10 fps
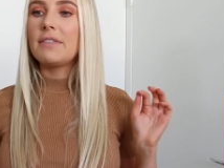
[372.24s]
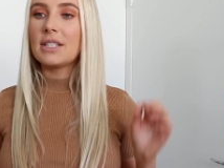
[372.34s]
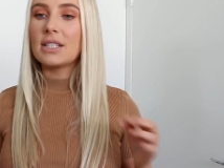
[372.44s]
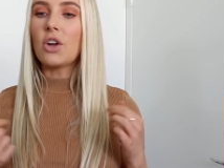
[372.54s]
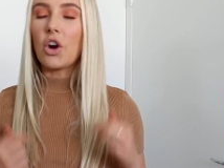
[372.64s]
If
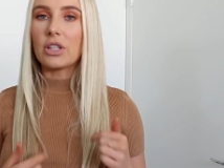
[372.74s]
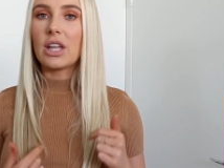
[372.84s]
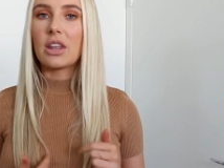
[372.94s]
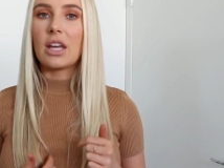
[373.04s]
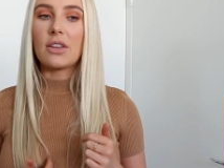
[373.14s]
this is the
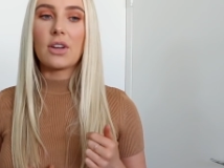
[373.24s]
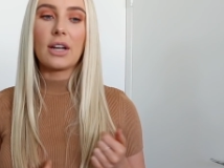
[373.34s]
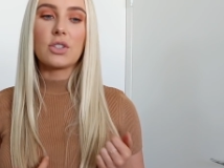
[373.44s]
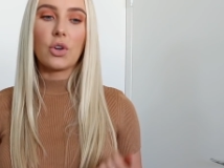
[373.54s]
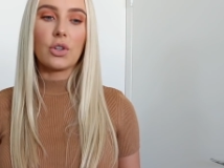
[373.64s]
only thing that
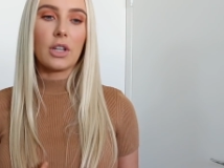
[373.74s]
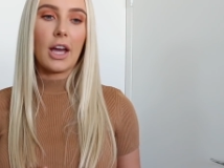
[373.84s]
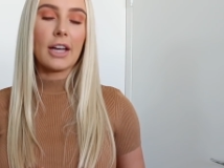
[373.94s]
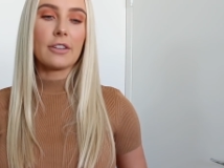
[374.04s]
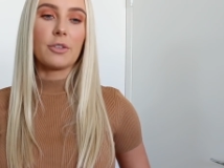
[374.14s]
I don't
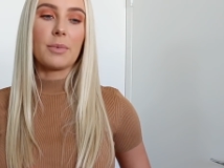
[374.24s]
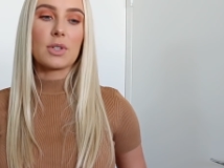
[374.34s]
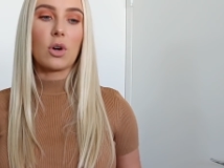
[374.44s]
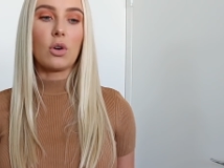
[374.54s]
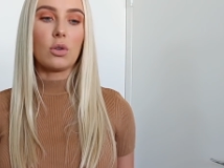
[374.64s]
like from
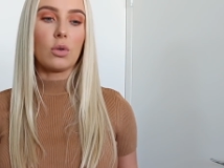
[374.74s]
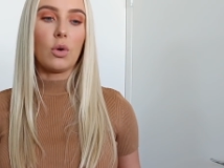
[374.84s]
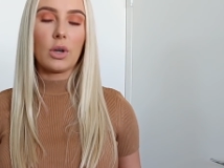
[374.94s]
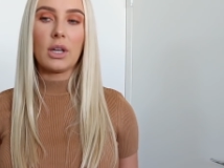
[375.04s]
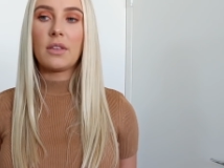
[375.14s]
this whole
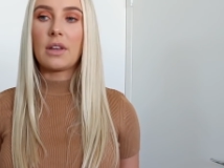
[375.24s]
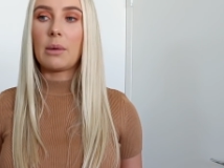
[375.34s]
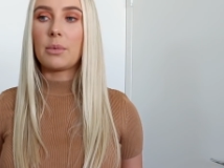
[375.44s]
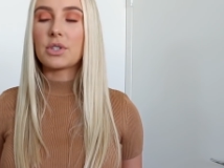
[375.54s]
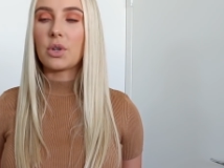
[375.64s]
order, then
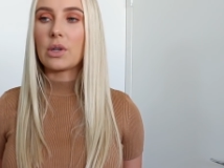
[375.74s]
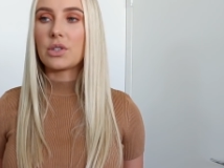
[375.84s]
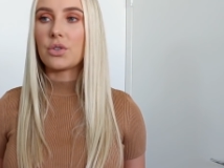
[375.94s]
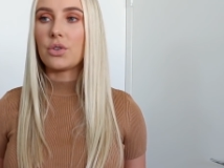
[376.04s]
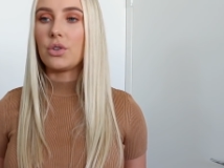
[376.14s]
I'm just going
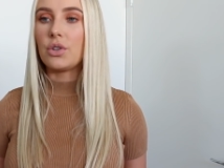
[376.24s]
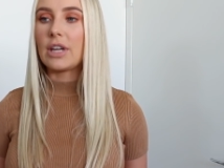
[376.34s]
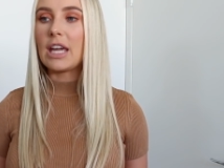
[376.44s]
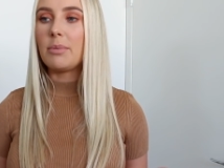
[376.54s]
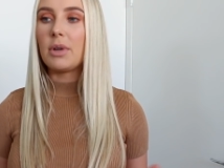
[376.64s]
to
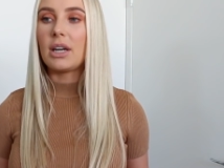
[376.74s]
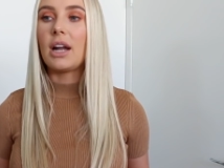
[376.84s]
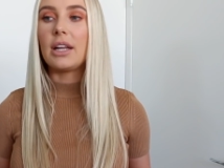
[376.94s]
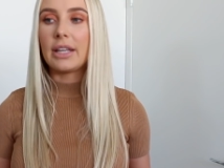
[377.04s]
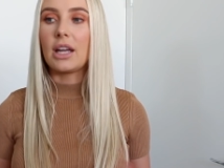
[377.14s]
keep it. And
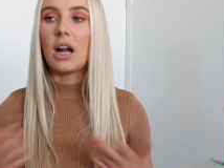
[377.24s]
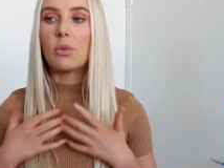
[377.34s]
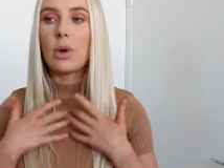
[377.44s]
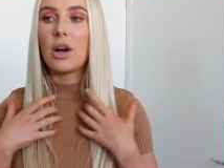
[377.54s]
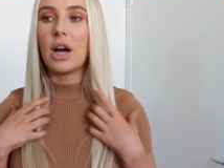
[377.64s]
I, again,
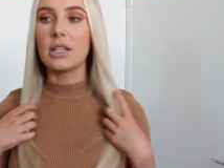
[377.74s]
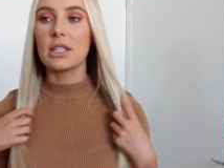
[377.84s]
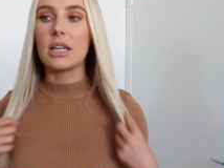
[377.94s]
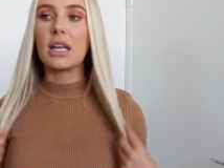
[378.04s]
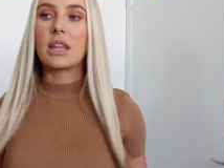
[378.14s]
I'll wear it
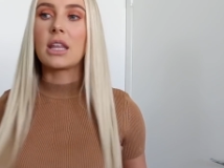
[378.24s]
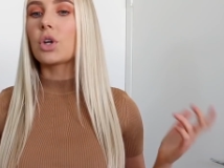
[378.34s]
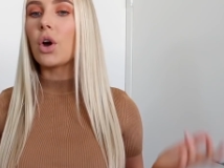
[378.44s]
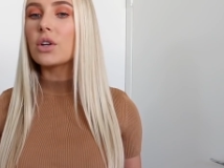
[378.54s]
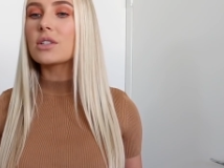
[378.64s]
underneath
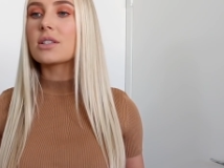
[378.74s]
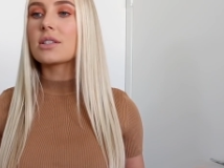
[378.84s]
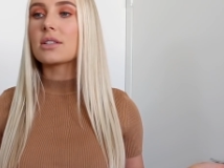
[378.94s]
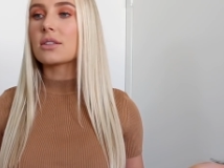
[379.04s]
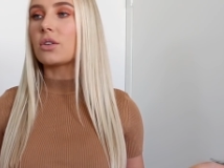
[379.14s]

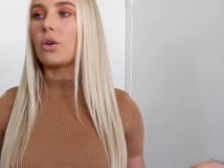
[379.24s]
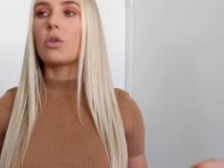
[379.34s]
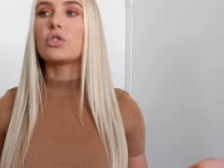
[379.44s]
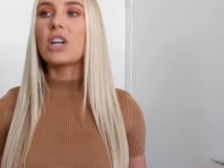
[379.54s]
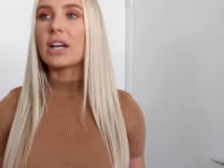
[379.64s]
coats
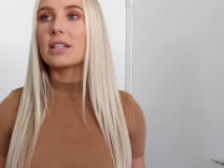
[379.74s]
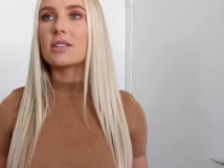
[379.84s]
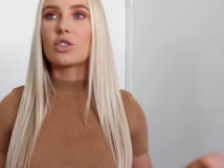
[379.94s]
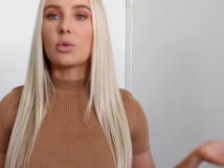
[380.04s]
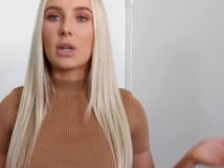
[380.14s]
or
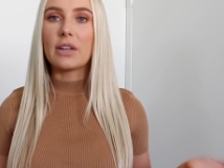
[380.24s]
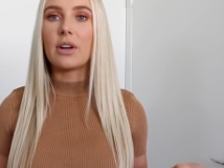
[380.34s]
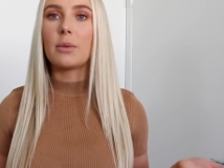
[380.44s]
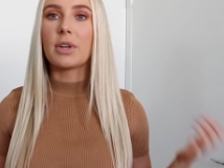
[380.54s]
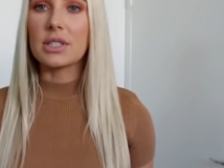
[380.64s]
jackets or
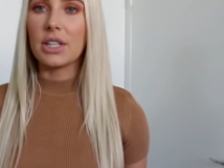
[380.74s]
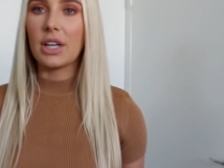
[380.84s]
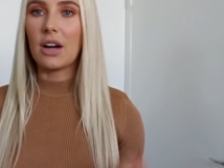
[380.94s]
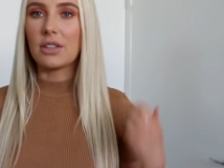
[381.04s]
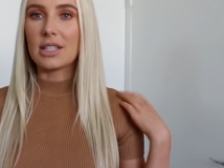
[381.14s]
whatever, because then you
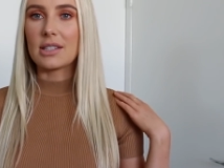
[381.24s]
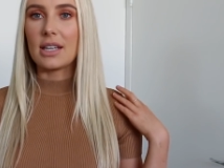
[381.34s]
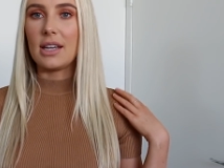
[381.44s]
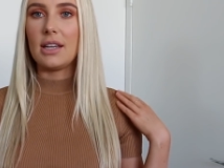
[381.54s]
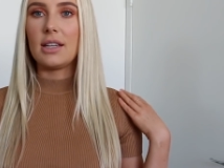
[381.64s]
can't really
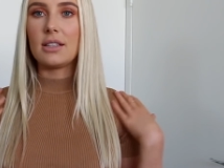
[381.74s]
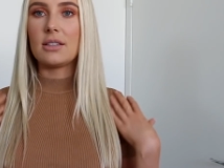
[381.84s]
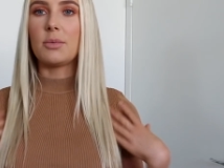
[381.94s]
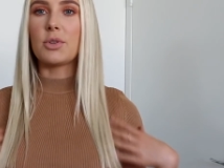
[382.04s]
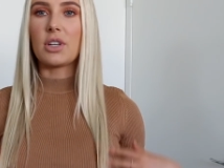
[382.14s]

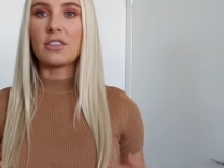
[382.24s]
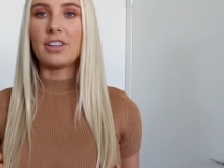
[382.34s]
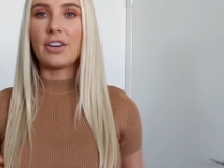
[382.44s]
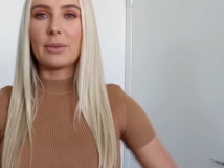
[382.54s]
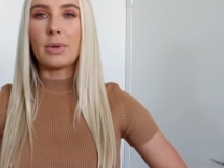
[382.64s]
see the most
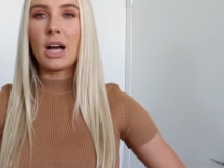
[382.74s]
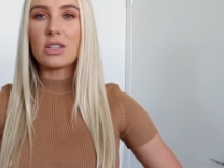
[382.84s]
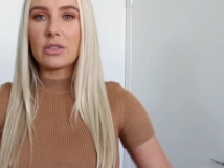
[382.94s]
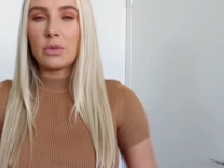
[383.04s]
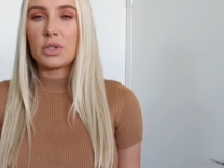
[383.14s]
unflattering
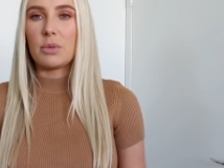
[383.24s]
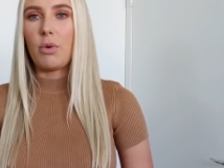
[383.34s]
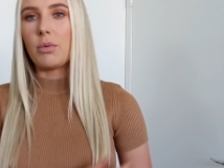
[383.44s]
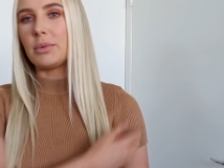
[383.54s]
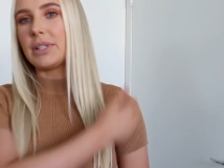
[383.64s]
parts of it, which are
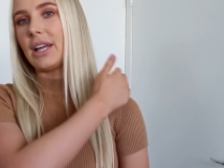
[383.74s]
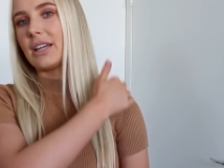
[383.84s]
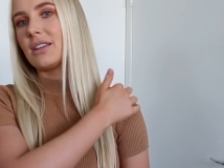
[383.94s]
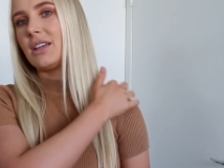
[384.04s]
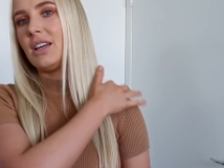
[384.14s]
probably
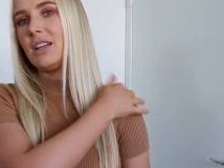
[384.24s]
like